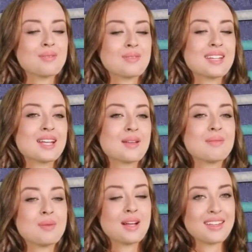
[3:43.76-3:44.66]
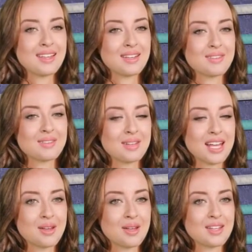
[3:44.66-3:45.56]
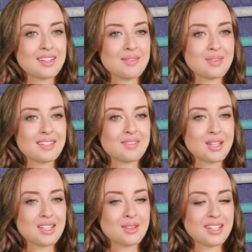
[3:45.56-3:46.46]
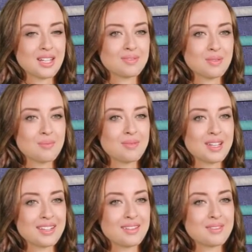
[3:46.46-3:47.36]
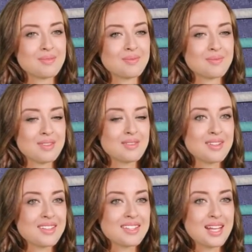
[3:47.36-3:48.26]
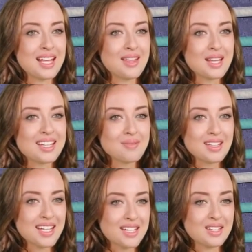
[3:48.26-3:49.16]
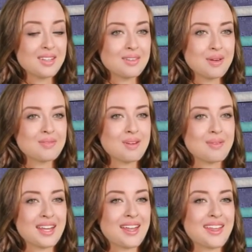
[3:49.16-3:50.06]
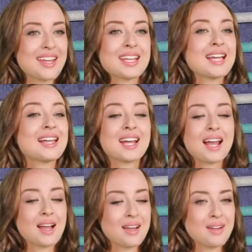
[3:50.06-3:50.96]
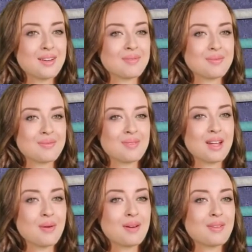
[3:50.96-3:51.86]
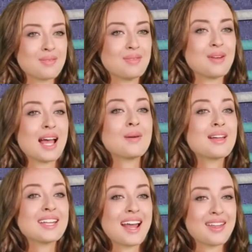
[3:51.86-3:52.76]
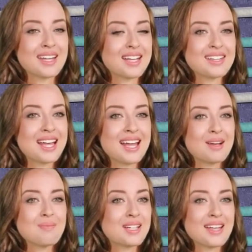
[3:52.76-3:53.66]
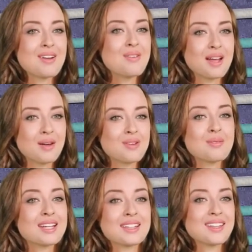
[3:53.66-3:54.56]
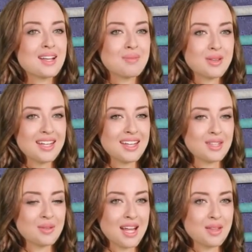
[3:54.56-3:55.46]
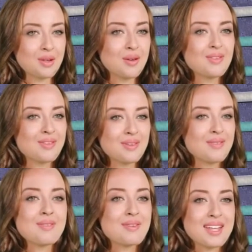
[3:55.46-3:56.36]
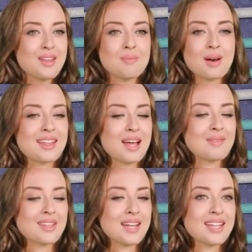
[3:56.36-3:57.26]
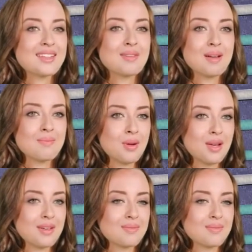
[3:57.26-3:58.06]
That's a great point. Hair loss can be especially tough for women, given societal expectations about femininity and hair. So, how exactly is AMP 303 stimulating new hair growth? Can you break down the science a bit more?